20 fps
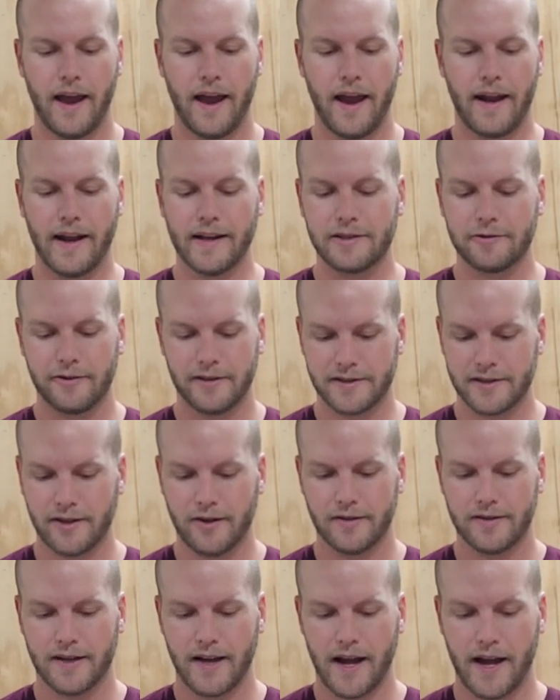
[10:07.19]
And as a
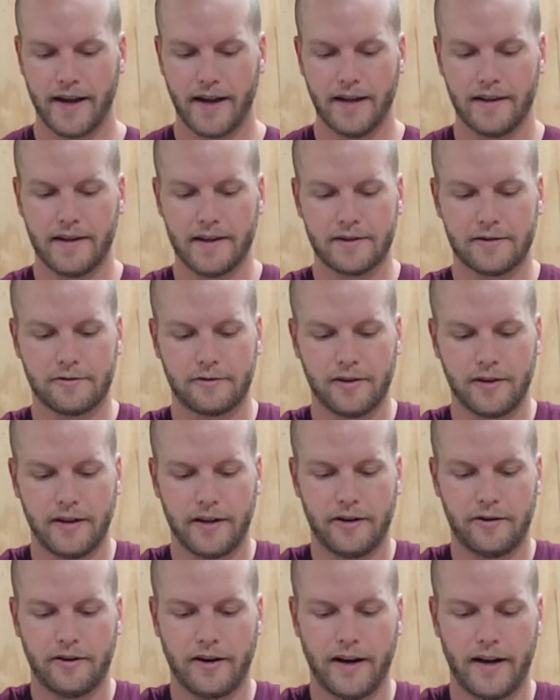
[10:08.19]
result, I get this
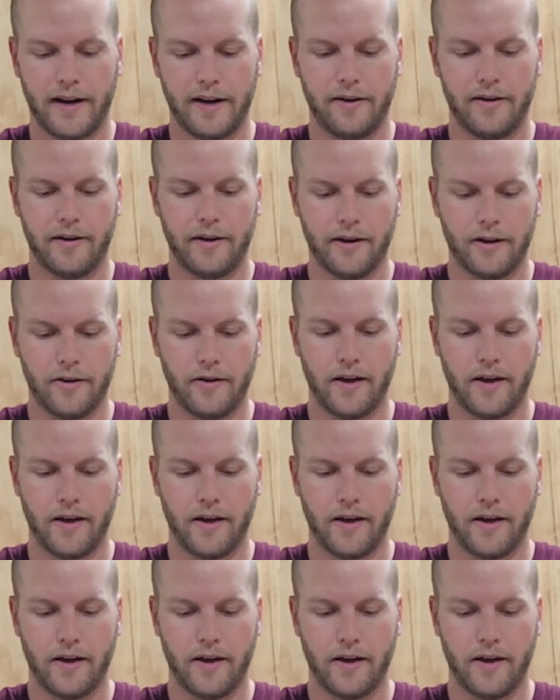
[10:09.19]
really great,